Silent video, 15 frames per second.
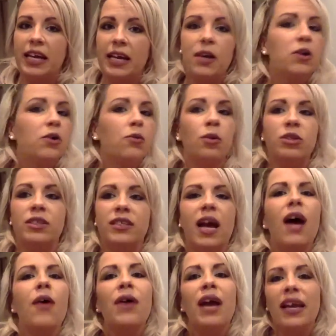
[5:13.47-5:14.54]
We're just, oh,
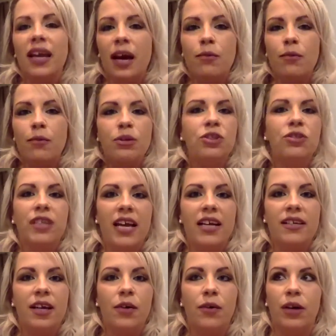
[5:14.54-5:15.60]
hey, how was your day doing?